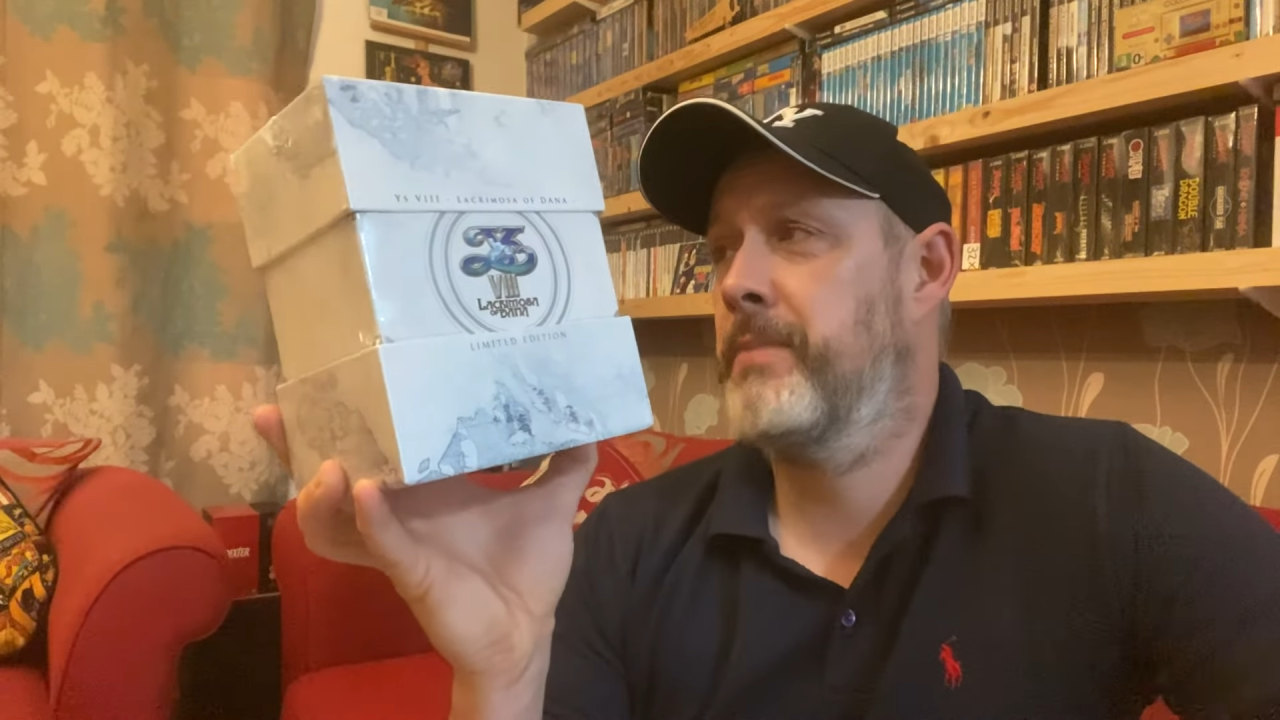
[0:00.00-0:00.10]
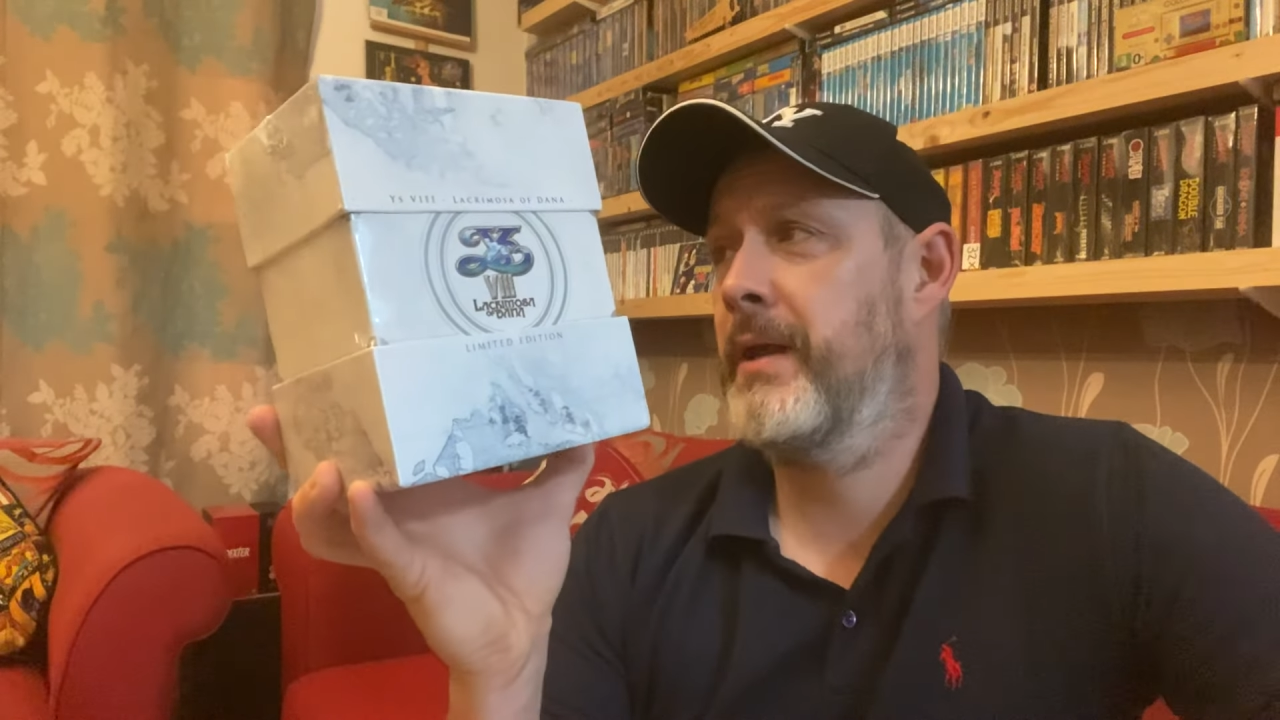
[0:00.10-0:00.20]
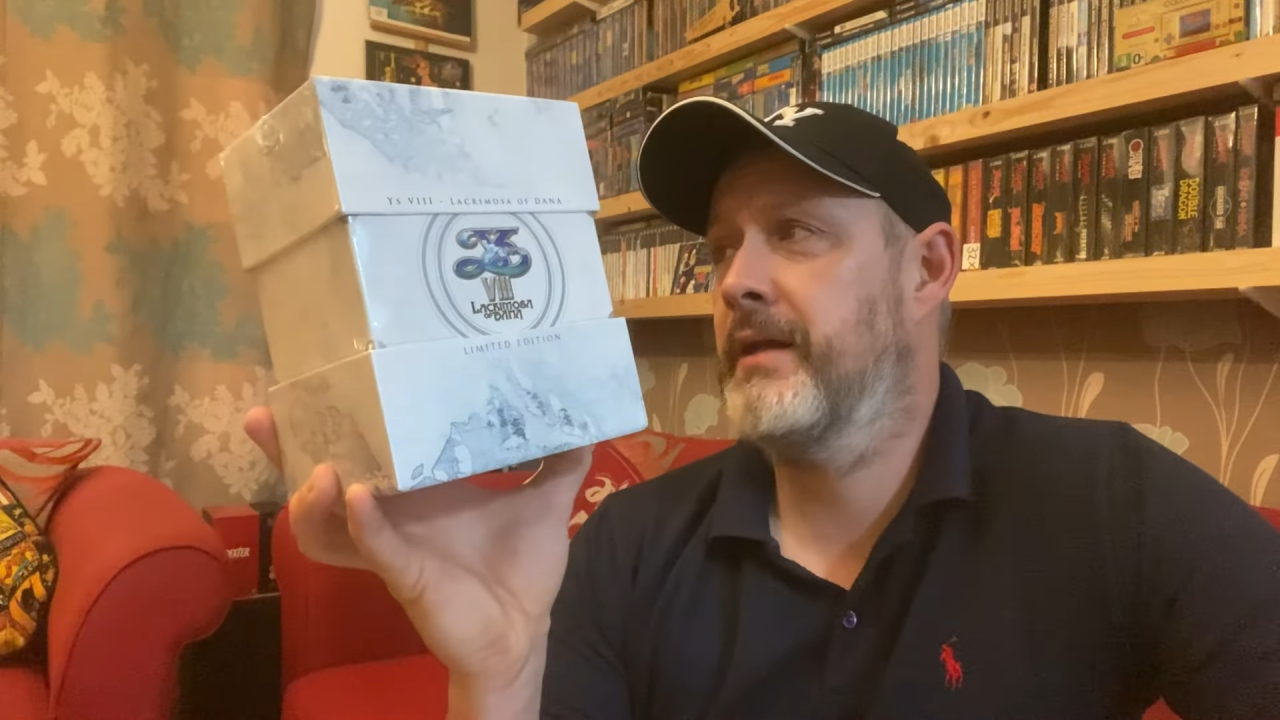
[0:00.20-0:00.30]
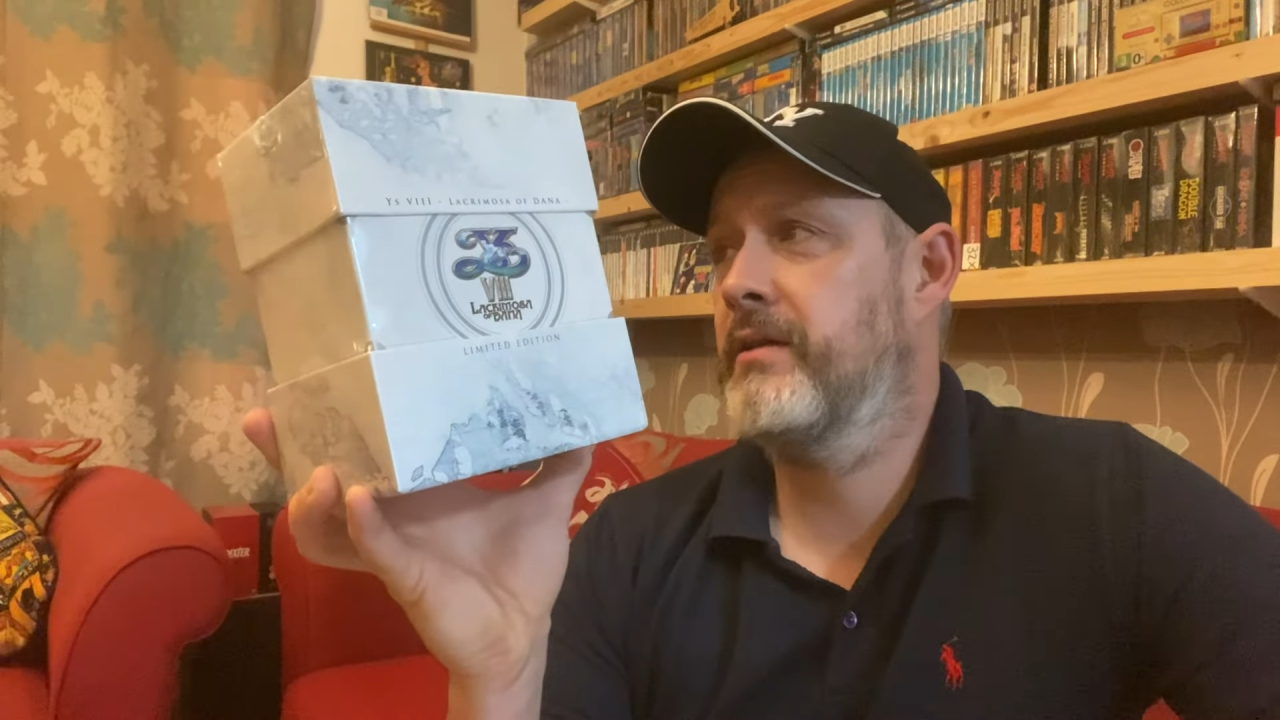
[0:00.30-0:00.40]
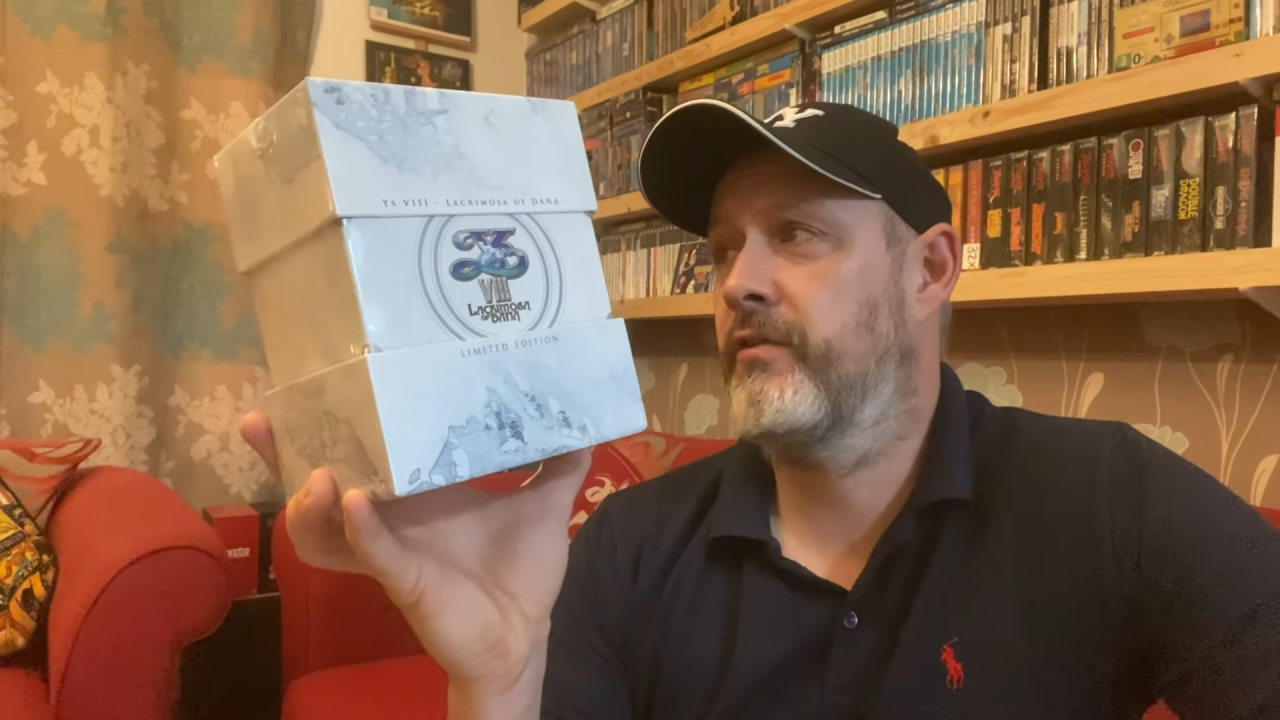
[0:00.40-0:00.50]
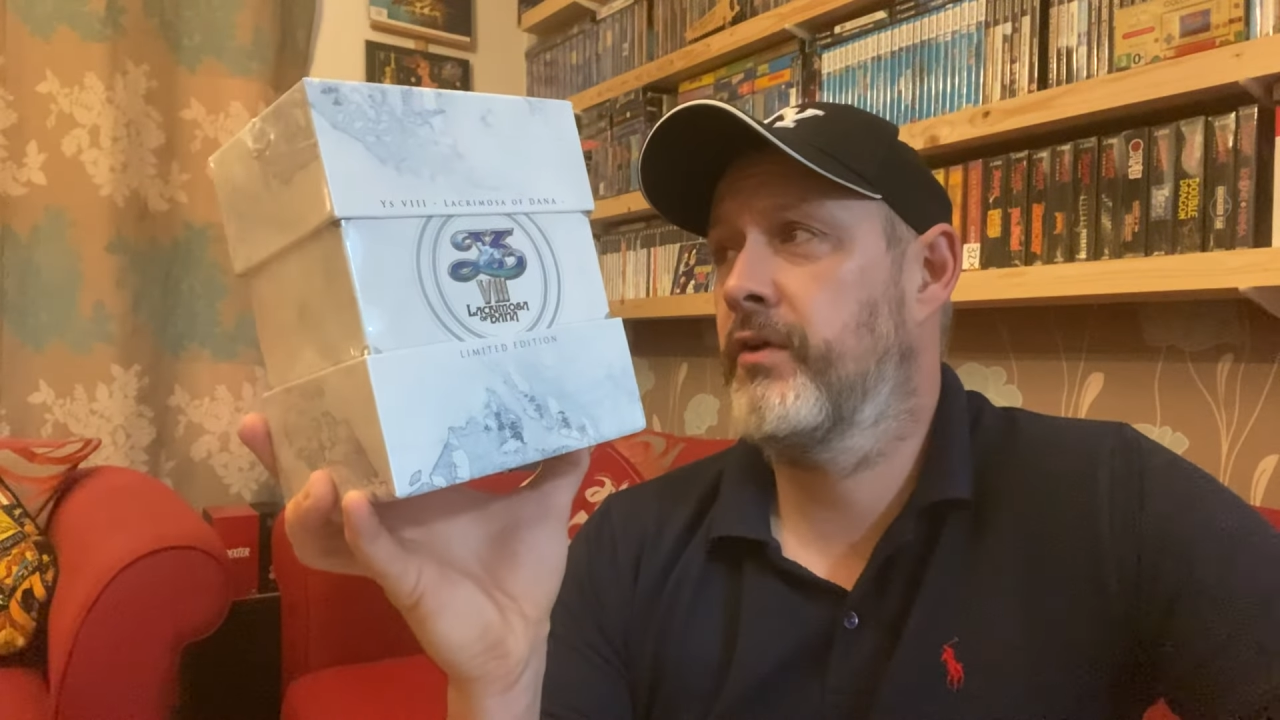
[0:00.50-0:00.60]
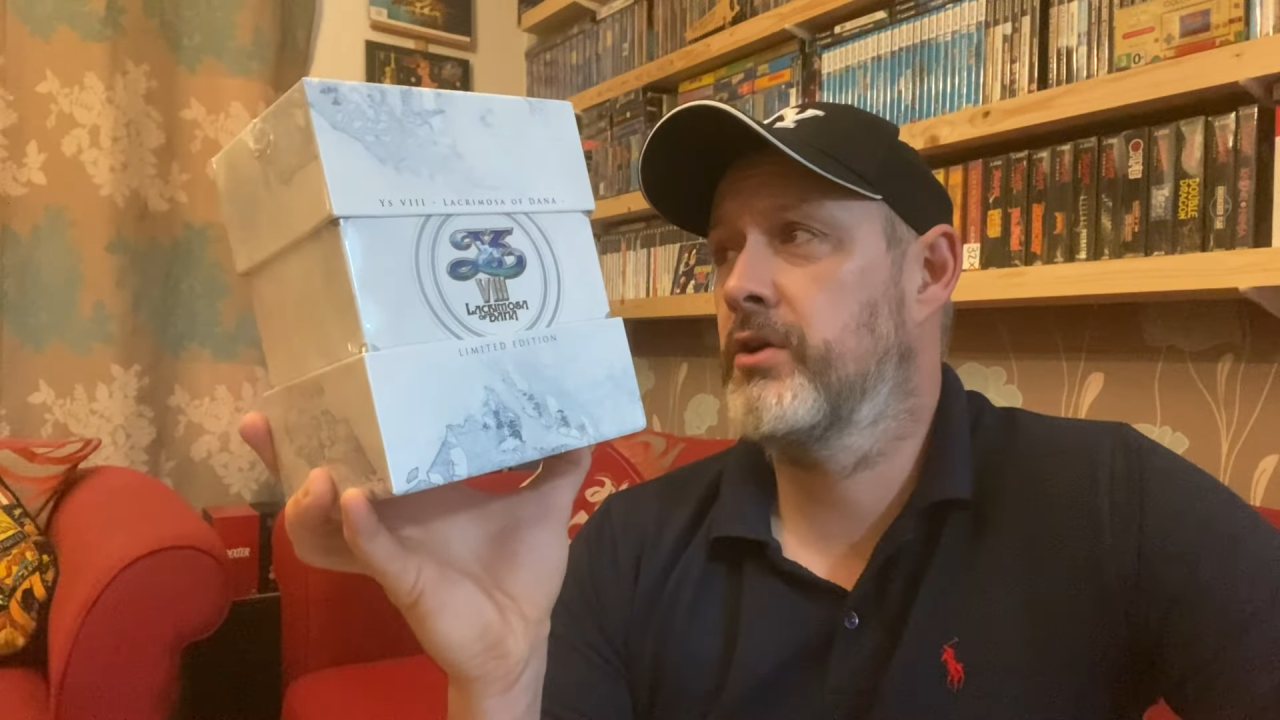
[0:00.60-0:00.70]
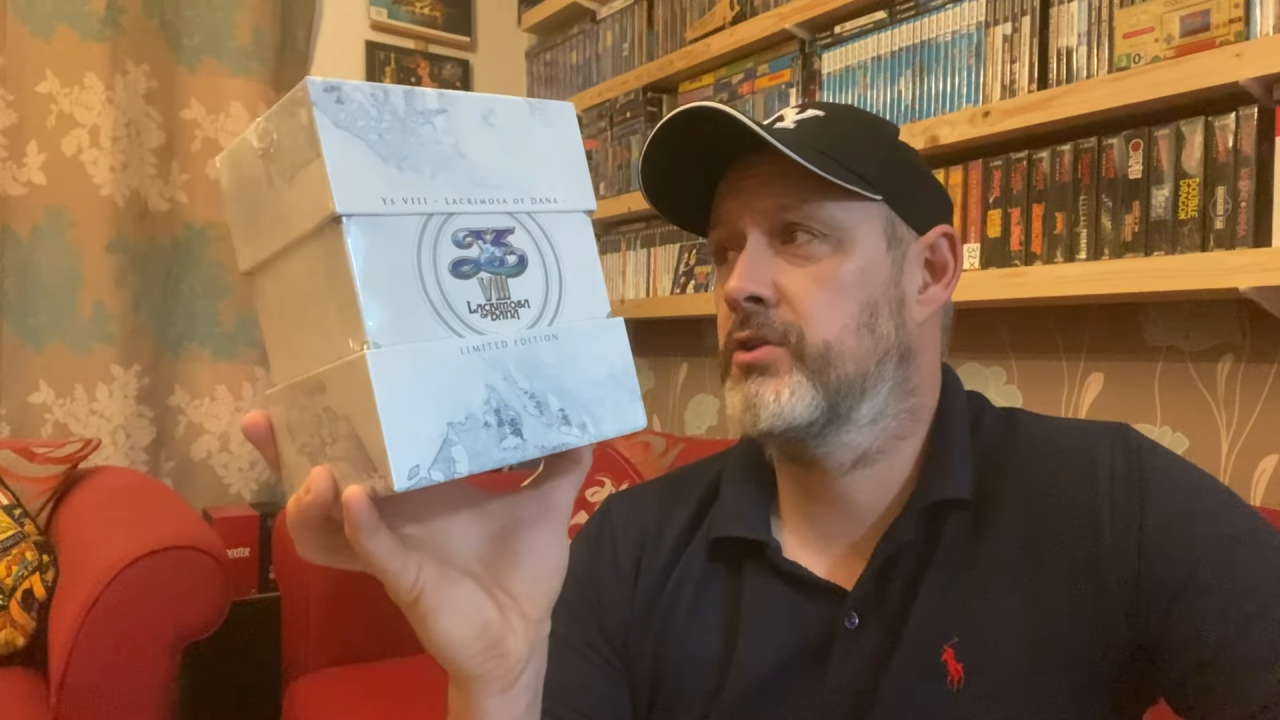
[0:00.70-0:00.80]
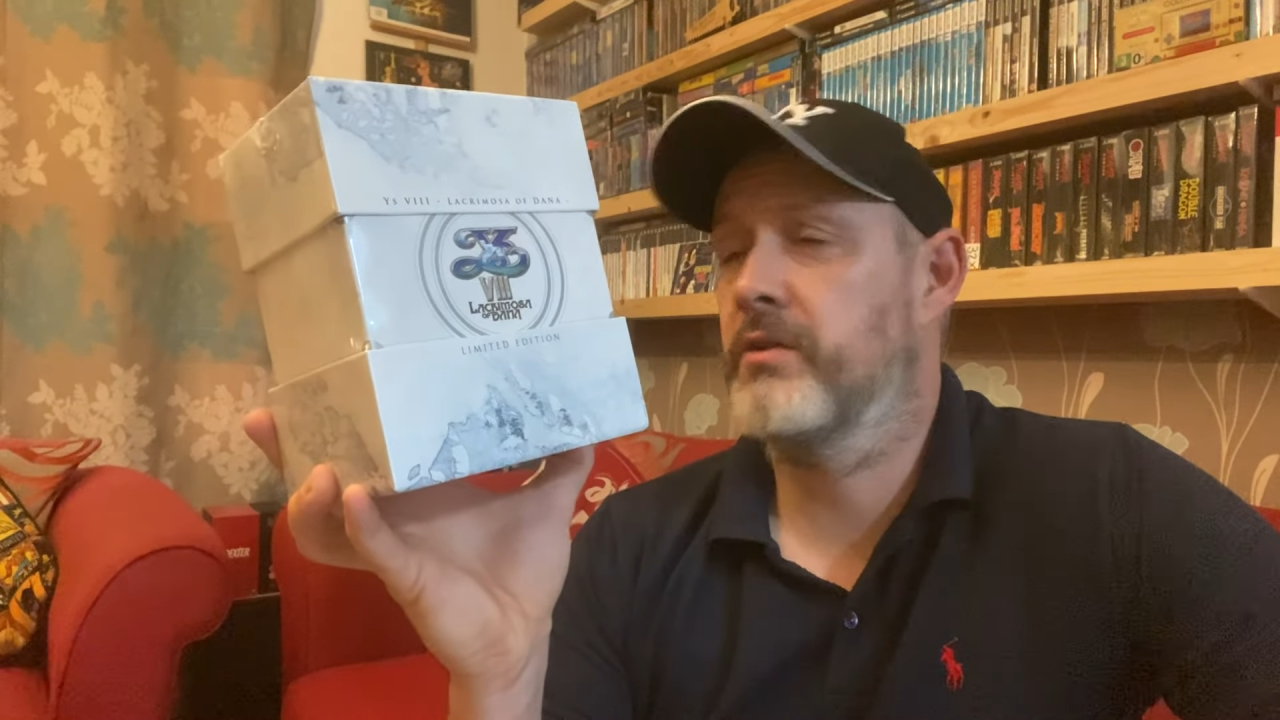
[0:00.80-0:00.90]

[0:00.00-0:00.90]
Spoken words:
played it first